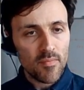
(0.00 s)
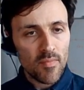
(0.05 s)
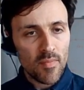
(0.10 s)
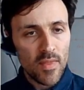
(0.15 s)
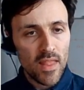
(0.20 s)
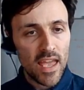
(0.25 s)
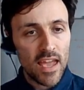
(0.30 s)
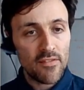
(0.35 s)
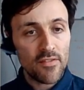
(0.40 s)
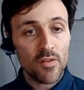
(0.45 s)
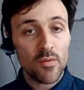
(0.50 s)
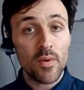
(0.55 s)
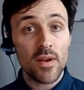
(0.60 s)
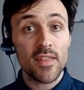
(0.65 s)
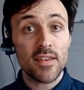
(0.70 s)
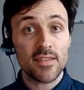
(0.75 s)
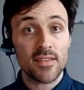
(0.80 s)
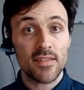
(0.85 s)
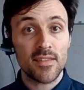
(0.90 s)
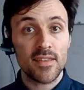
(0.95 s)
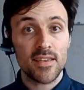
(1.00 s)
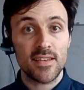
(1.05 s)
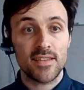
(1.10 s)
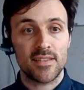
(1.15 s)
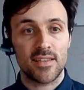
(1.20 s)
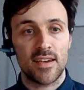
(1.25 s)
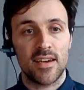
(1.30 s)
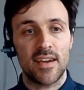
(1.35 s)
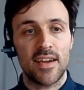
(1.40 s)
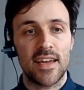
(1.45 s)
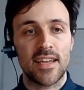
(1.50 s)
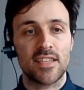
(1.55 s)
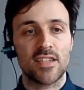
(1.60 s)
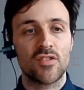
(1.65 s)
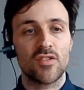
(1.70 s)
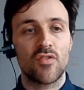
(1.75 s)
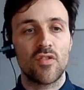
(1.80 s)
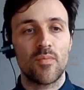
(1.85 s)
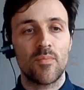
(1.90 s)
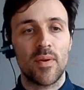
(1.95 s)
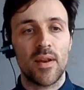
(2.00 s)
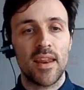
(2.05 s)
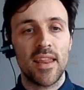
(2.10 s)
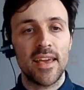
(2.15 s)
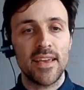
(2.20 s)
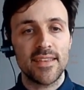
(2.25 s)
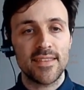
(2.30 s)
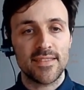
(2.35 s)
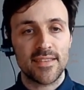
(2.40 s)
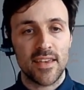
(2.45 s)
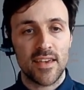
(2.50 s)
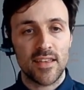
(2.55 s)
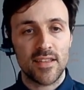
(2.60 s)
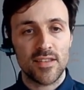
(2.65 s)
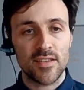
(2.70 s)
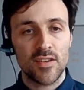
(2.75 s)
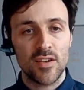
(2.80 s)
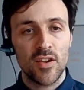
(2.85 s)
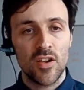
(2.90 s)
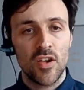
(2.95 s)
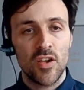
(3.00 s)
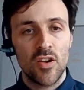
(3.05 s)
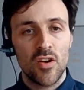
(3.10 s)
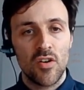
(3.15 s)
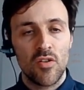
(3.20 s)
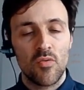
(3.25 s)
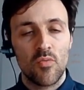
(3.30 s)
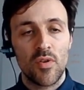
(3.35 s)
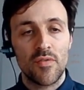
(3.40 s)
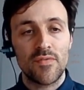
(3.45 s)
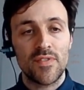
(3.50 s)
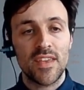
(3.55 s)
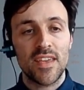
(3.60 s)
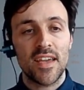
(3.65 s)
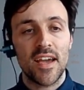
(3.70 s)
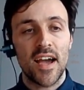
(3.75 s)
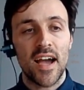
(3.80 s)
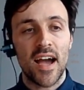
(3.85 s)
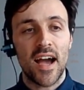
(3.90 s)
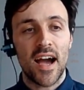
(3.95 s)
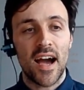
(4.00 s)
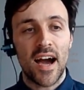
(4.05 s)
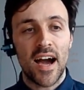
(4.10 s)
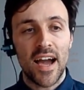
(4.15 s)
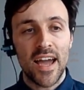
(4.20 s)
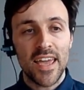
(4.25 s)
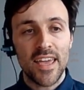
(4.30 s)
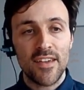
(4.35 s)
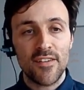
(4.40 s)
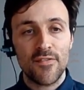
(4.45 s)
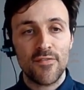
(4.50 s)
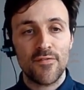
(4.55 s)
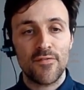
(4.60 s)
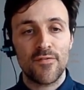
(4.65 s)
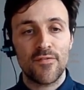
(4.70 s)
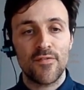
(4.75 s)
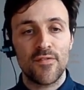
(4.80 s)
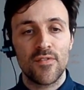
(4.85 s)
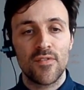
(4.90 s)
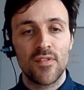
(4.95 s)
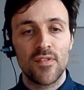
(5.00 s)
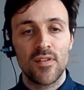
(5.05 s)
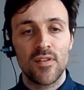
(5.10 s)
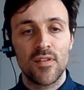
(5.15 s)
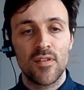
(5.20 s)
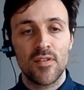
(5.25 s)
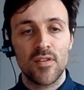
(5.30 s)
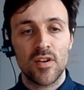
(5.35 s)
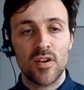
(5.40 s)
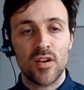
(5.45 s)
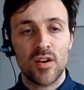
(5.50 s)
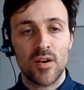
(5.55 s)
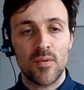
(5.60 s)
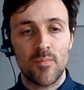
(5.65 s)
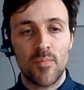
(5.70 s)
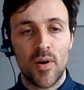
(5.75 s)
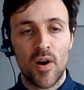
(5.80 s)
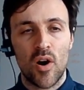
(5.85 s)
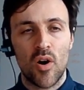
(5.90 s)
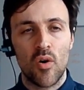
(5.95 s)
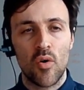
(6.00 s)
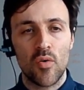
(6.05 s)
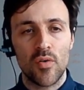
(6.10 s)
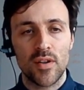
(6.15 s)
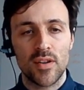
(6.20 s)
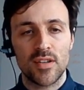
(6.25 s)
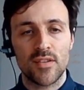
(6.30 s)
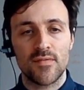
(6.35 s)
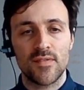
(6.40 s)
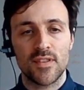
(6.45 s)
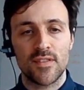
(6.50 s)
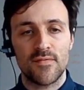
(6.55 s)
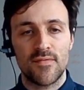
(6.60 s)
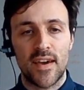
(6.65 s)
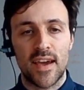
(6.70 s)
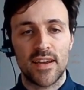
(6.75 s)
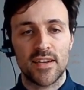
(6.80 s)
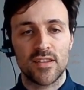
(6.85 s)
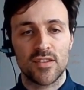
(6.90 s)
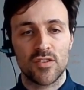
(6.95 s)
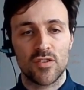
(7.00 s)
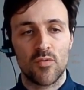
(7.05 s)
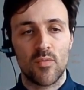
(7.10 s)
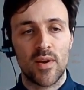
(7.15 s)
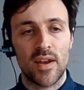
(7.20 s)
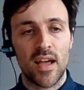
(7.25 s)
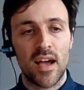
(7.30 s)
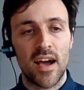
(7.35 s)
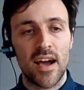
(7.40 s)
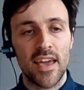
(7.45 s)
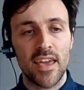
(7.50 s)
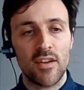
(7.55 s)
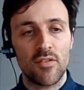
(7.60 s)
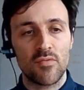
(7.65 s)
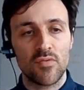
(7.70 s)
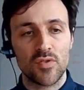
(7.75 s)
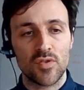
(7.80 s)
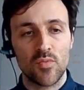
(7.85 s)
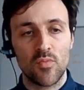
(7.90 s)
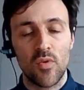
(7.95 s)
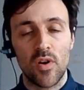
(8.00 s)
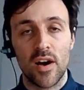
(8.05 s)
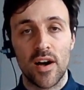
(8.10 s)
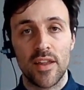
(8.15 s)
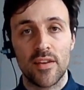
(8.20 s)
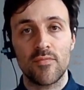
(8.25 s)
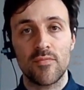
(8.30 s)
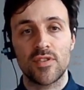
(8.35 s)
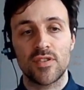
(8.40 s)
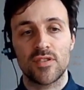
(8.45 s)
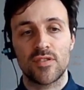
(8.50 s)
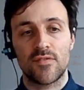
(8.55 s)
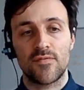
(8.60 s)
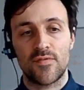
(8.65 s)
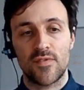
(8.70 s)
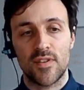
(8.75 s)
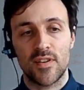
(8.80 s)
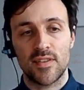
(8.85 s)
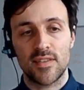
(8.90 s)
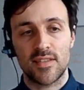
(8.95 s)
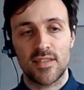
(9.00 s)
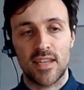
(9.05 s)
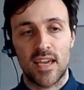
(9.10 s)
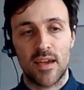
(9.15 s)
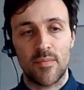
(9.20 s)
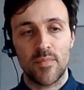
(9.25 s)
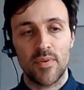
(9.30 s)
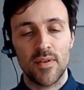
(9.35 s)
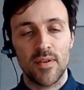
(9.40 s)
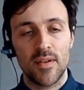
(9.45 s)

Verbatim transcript: everywhere there's a theta, it's going to replace it with the ith component of this vector. So when i equals 1, which is the first step,